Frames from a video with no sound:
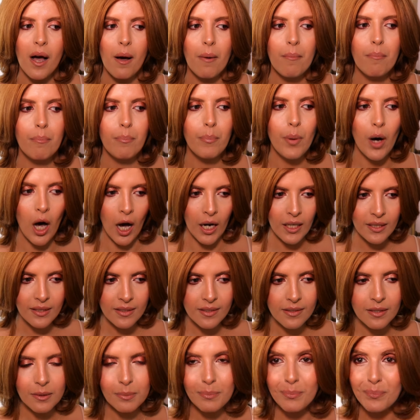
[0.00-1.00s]

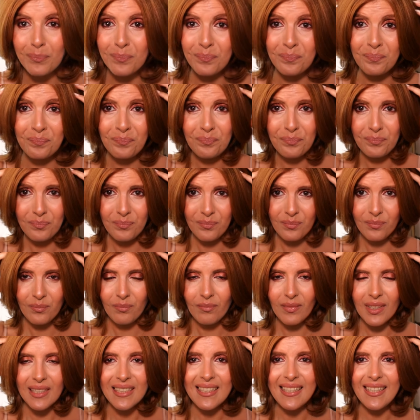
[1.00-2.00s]
But
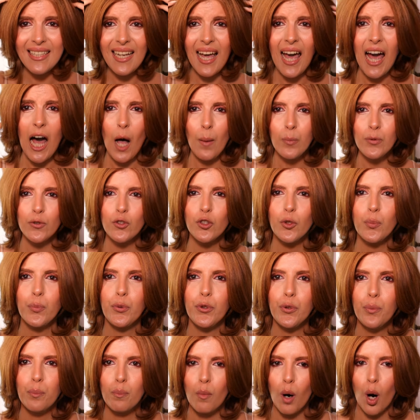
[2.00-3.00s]
it helps to
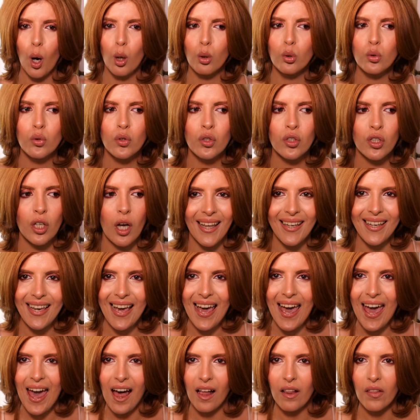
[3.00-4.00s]
promote like a
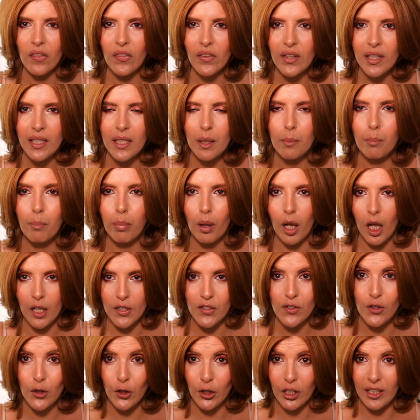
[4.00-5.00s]
healthy blood
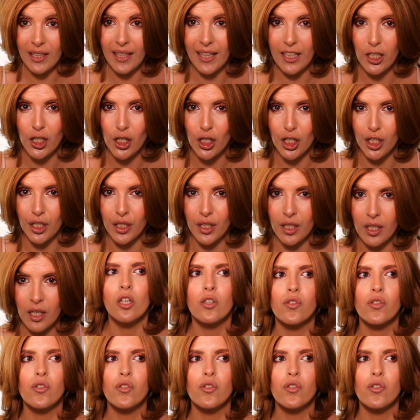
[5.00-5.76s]
circulation.